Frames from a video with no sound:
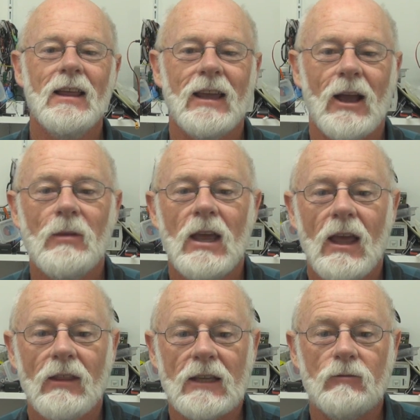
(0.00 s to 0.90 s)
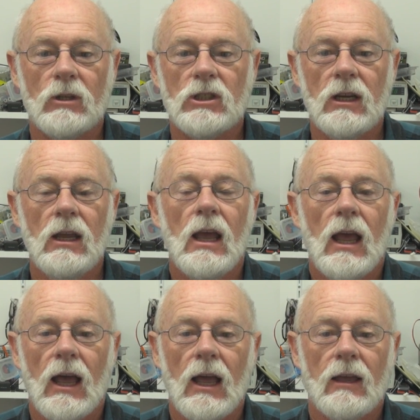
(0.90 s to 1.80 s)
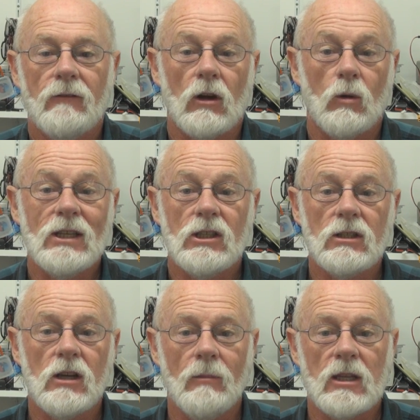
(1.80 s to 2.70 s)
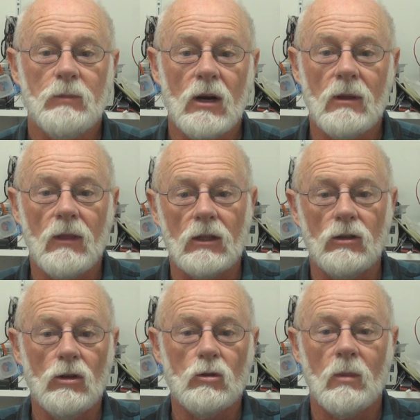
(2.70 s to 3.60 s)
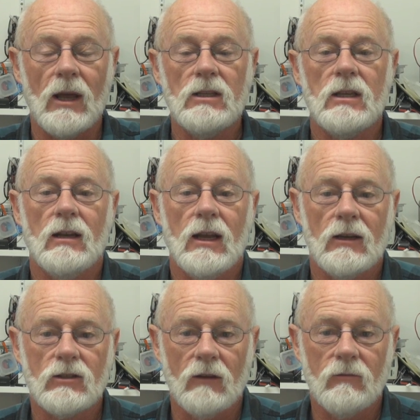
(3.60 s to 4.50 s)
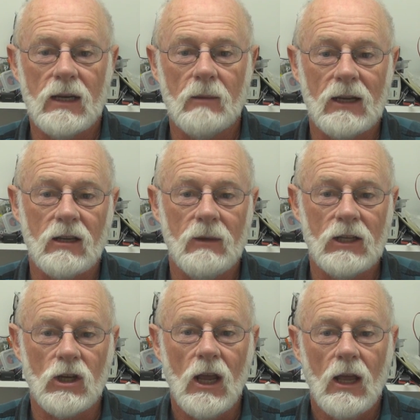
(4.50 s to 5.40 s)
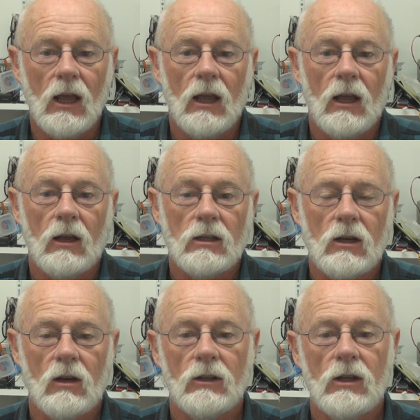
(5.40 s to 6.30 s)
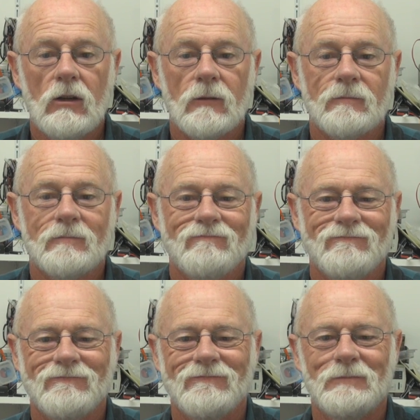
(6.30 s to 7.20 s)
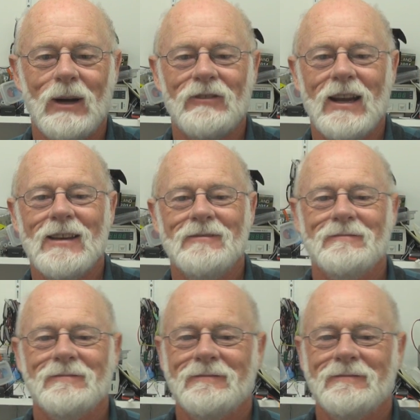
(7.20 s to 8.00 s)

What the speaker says: There you go. Thanks for watching. If you've got questions, comments, put them in the usual place. And now it's time for me to get back to the bench, because I've got a lot to do. Bye for now.